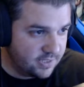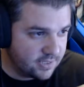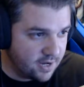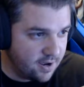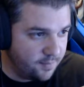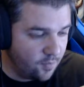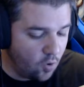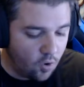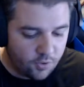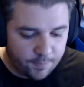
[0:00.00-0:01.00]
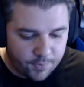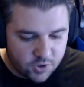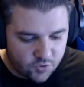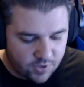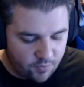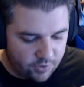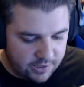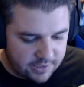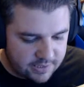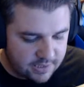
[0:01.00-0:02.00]
um, all the books that
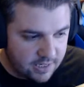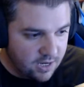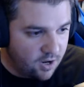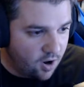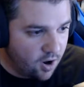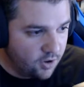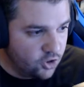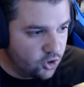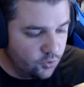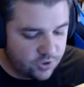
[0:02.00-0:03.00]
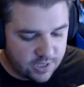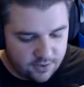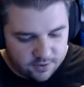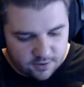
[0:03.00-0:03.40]
released on June tenth.